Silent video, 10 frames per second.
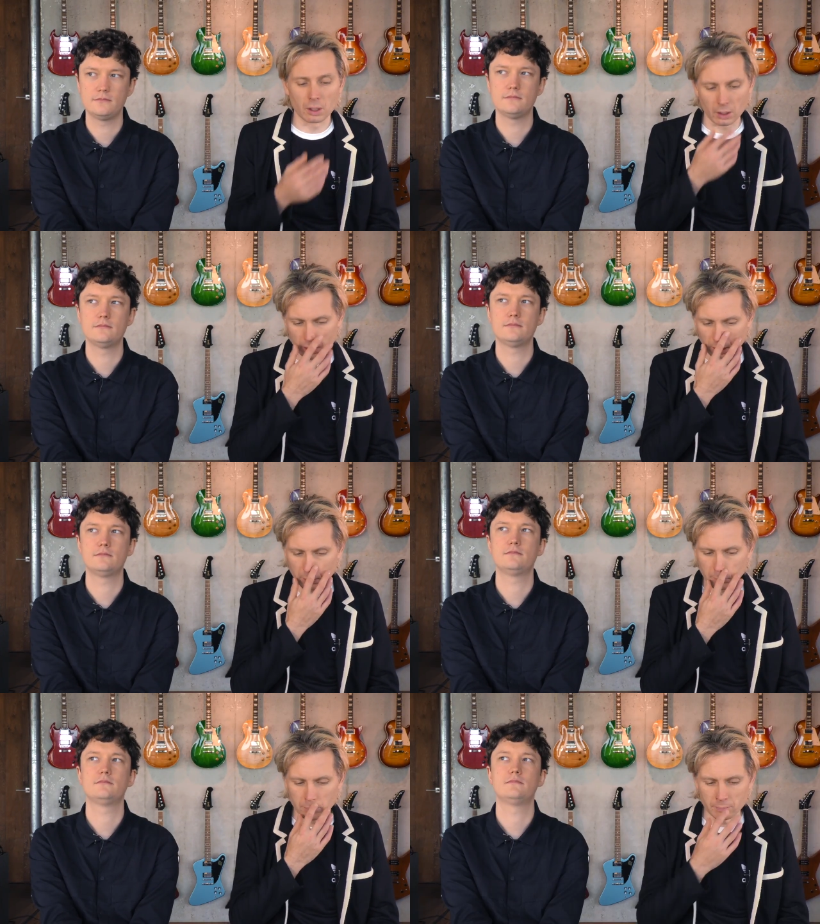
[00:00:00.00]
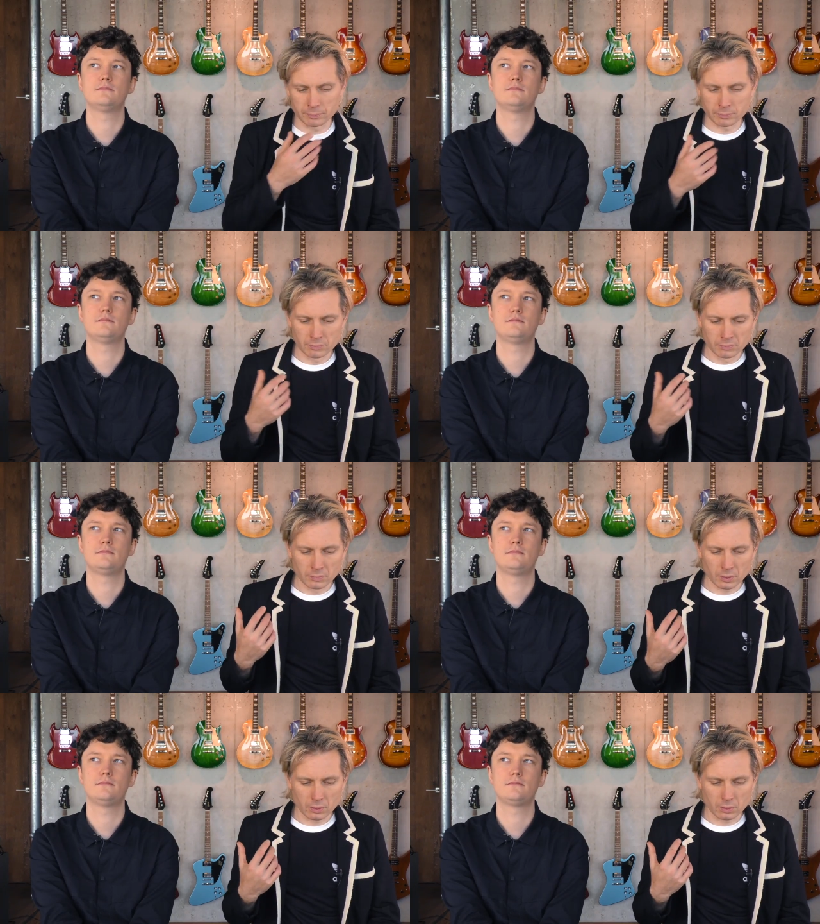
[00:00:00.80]
Speaker 1: Um,
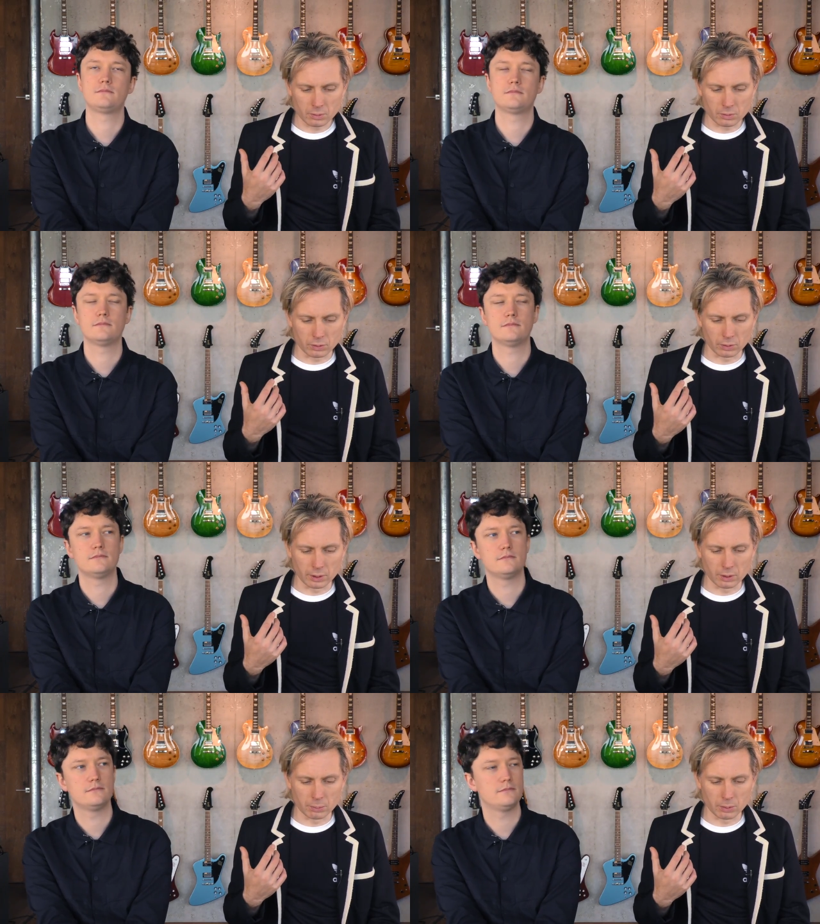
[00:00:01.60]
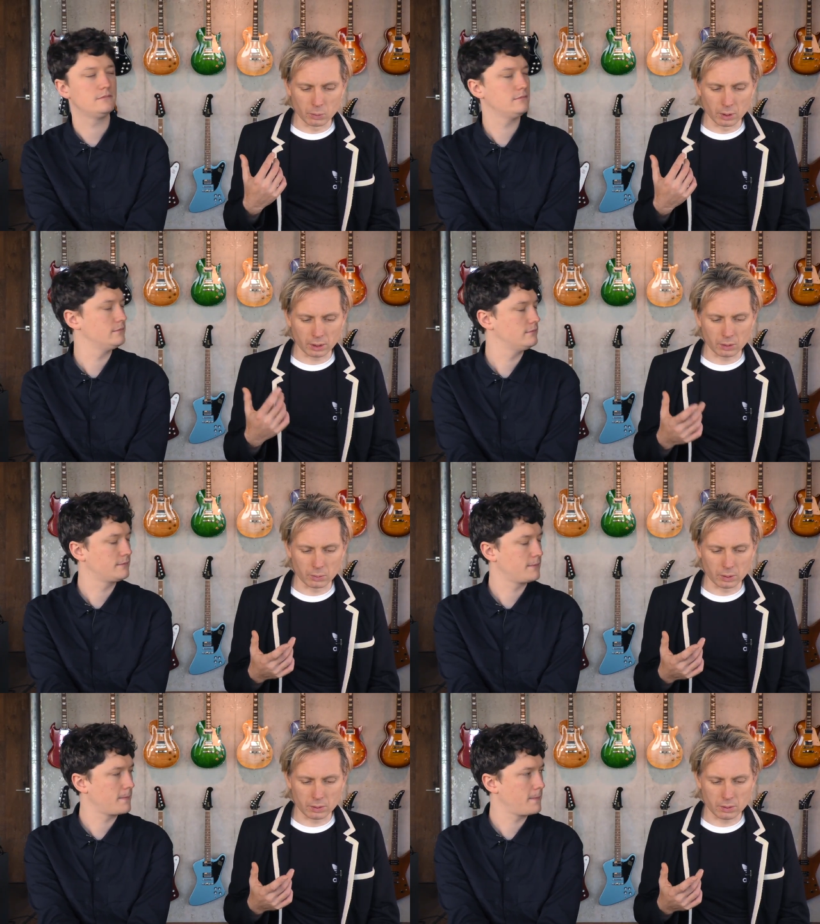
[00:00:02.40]
Julian had been
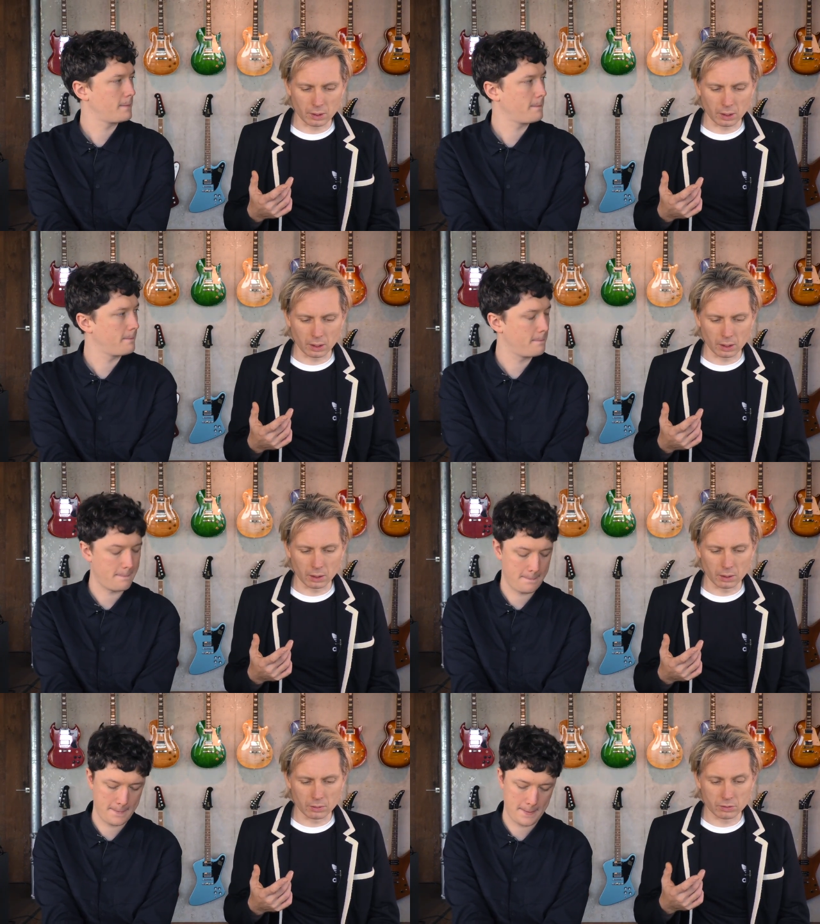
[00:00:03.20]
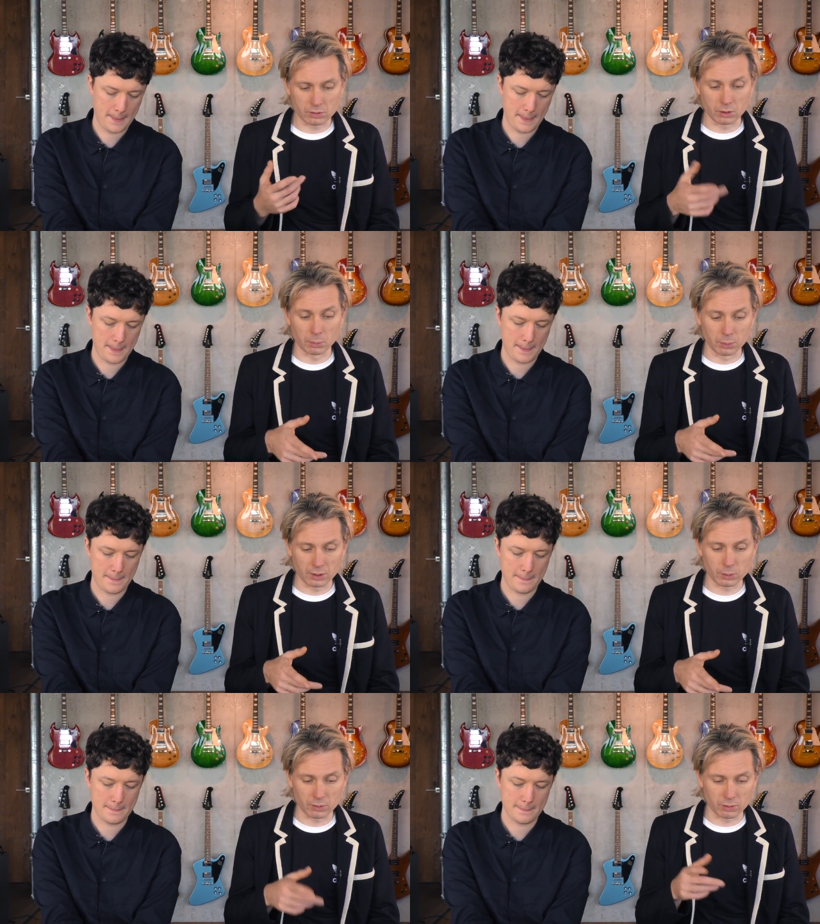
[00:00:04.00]
working with uh, Stuart
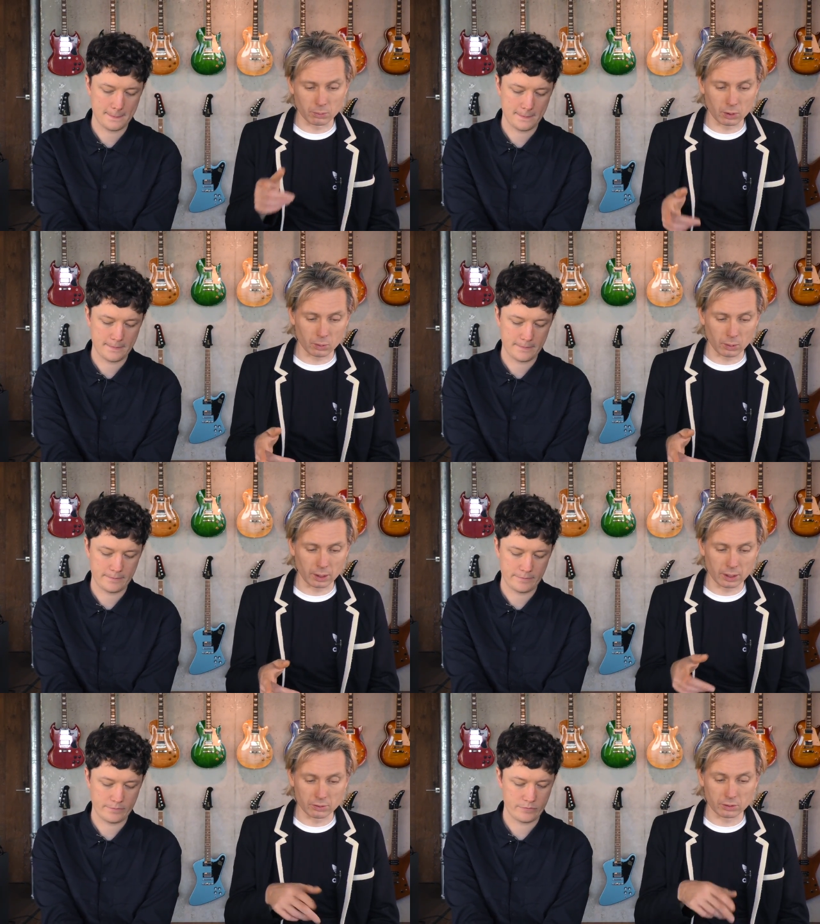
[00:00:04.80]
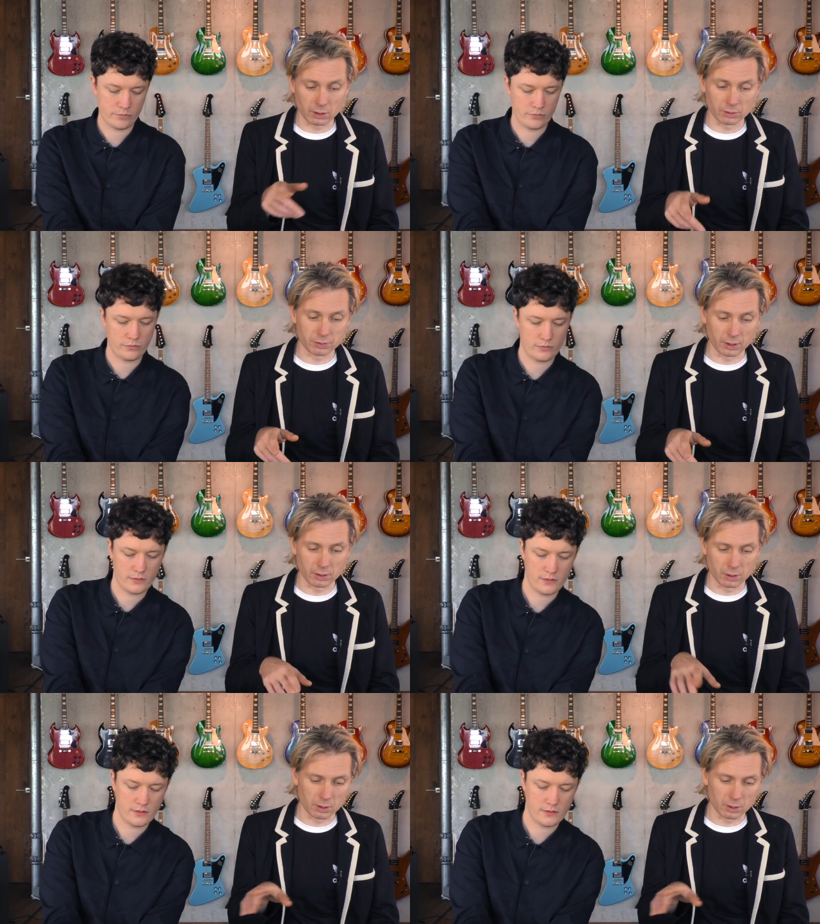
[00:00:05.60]
Braithwaite from Mogwai, his girlfriend.